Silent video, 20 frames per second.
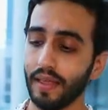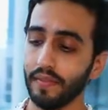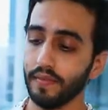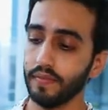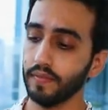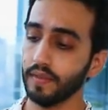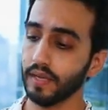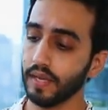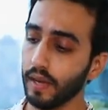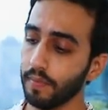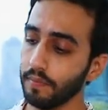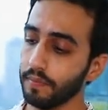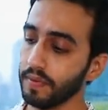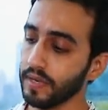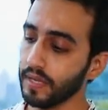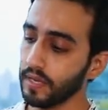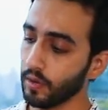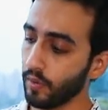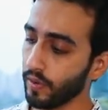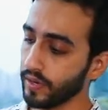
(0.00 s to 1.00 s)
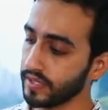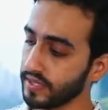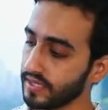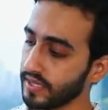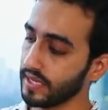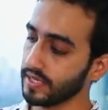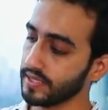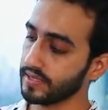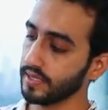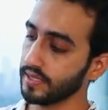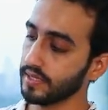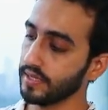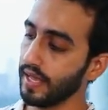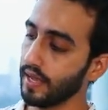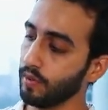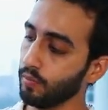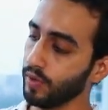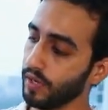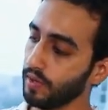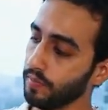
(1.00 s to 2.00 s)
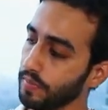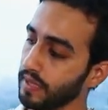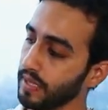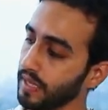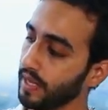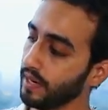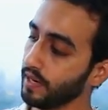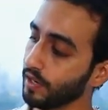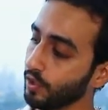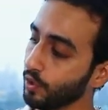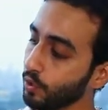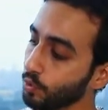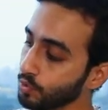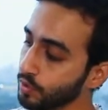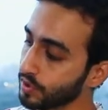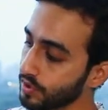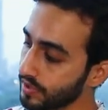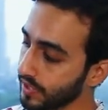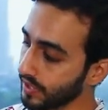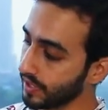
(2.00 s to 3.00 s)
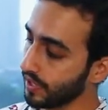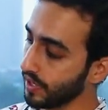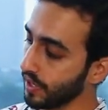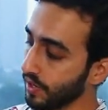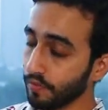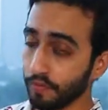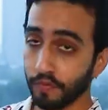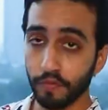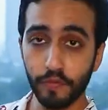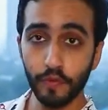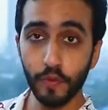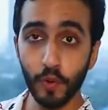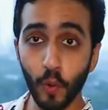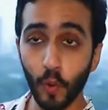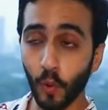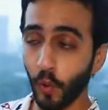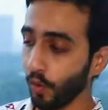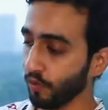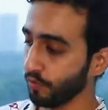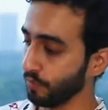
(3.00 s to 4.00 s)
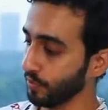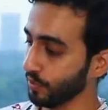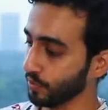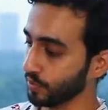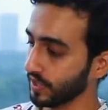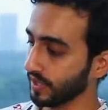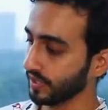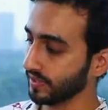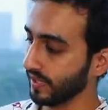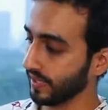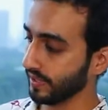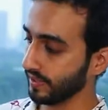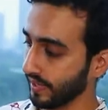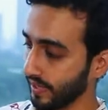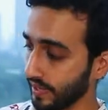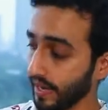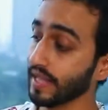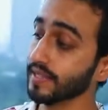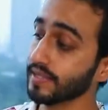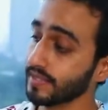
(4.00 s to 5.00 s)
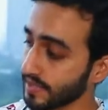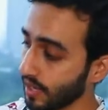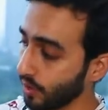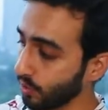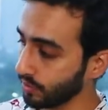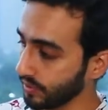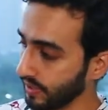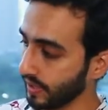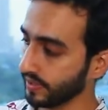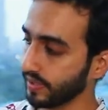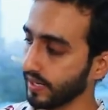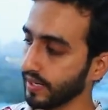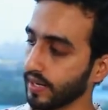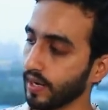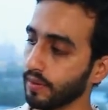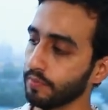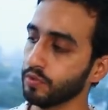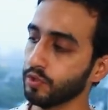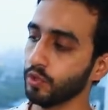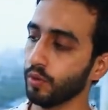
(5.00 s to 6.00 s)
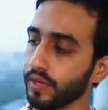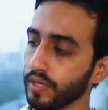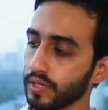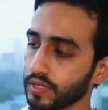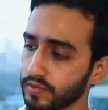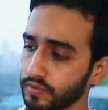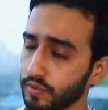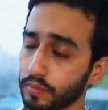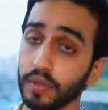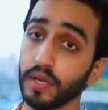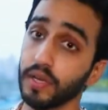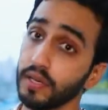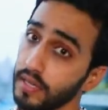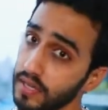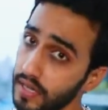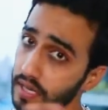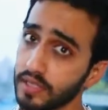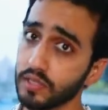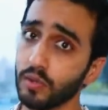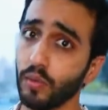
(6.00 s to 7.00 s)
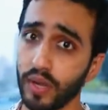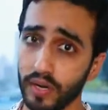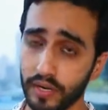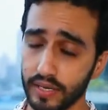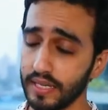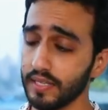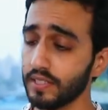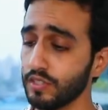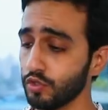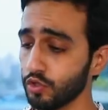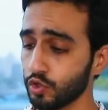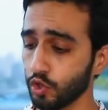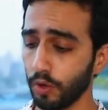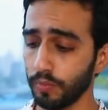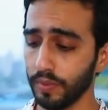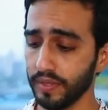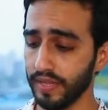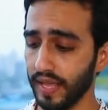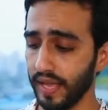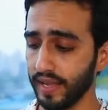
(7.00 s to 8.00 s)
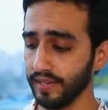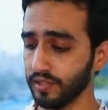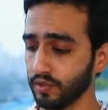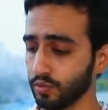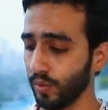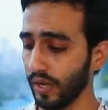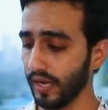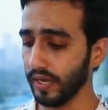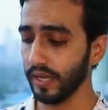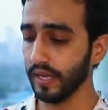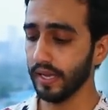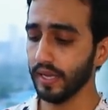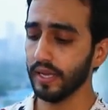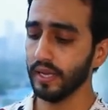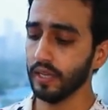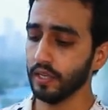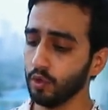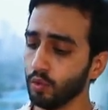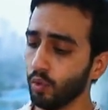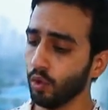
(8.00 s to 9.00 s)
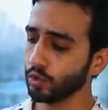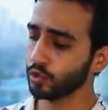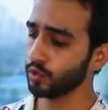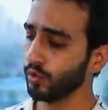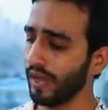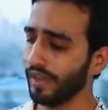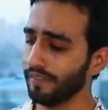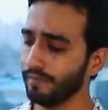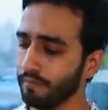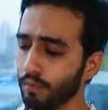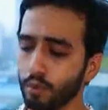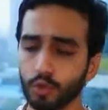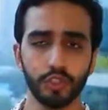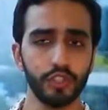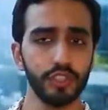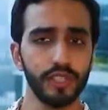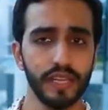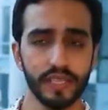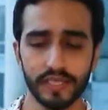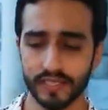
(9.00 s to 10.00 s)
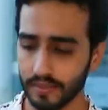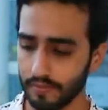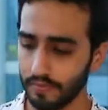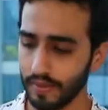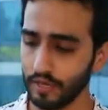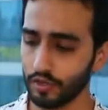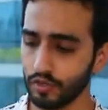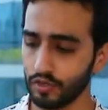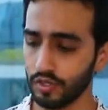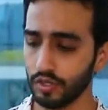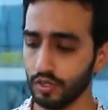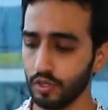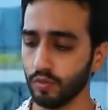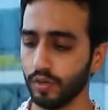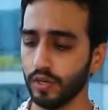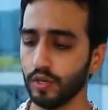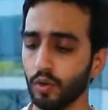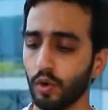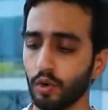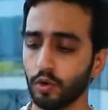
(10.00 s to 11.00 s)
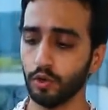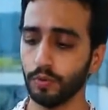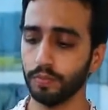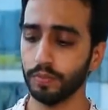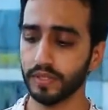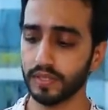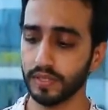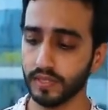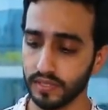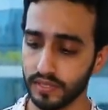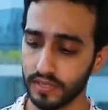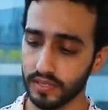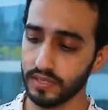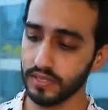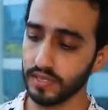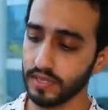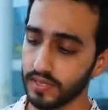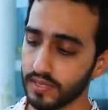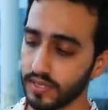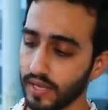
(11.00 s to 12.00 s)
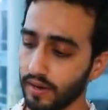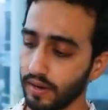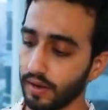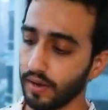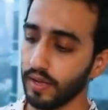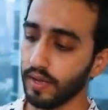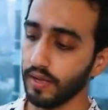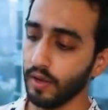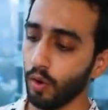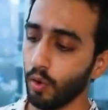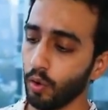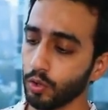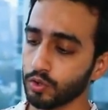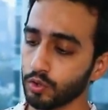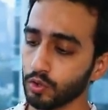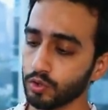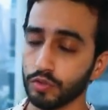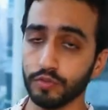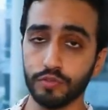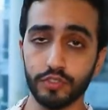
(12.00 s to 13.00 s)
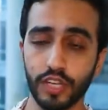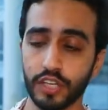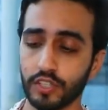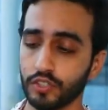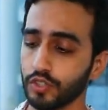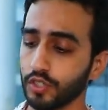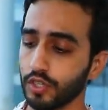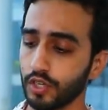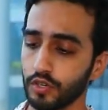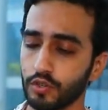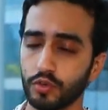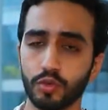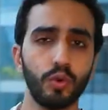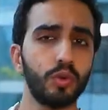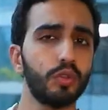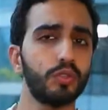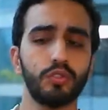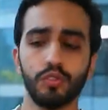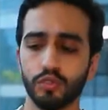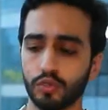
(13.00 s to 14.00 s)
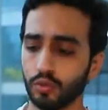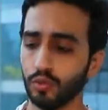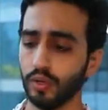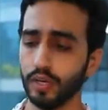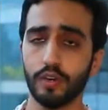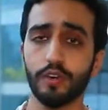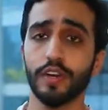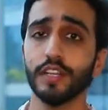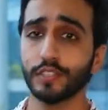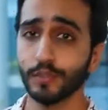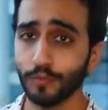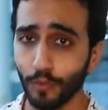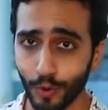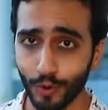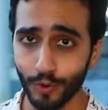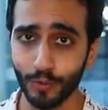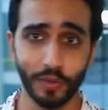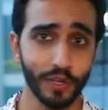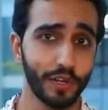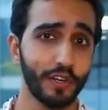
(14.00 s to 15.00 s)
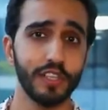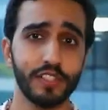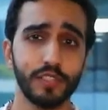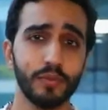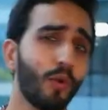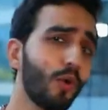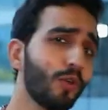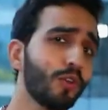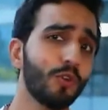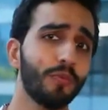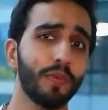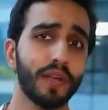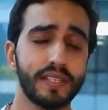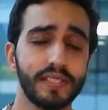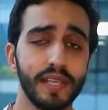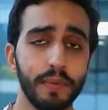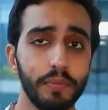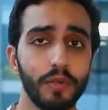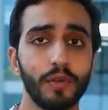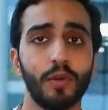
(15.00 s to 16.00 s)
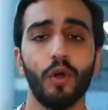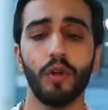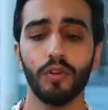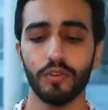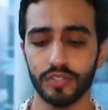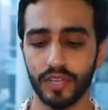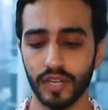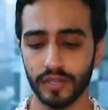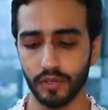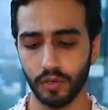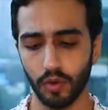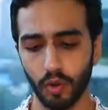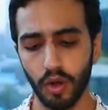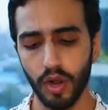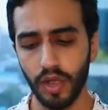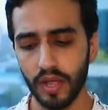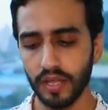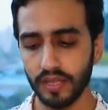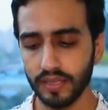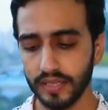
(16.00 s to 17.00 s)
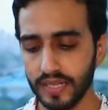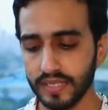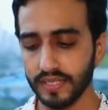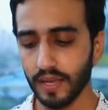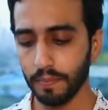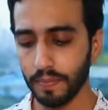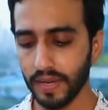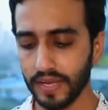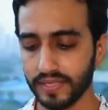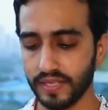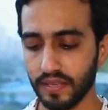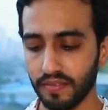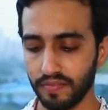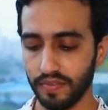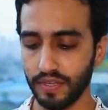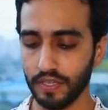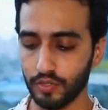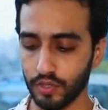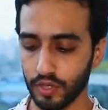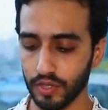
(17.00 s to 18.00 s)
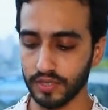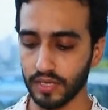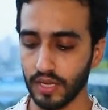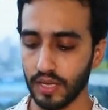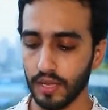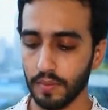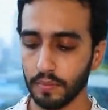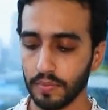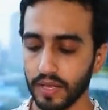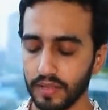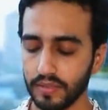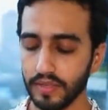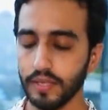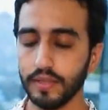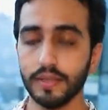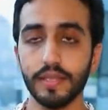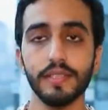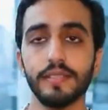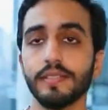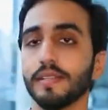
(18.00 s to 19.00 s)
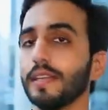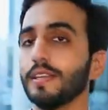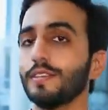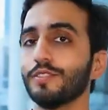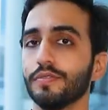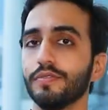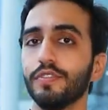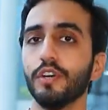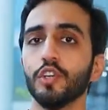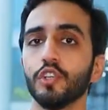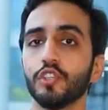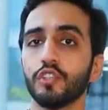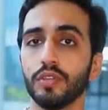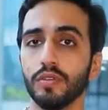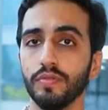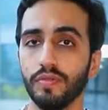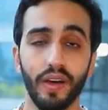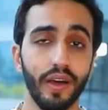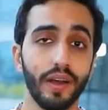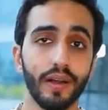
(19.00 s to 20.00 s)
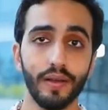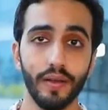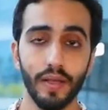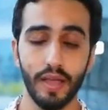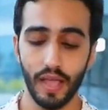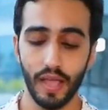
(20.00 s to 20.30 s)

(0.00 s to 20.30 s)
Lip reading: and the company Noise says that there will be an acoustic flow of music that can and sound that can come to your ears from here, and it does quite a decent job at that as well. You also have motion estimation, you can talk to your personal assistants, there are all sorts of gesture controls to increase the volume, decrease the volume, accept a call, reject a call. These are basic features, but I think this is version one.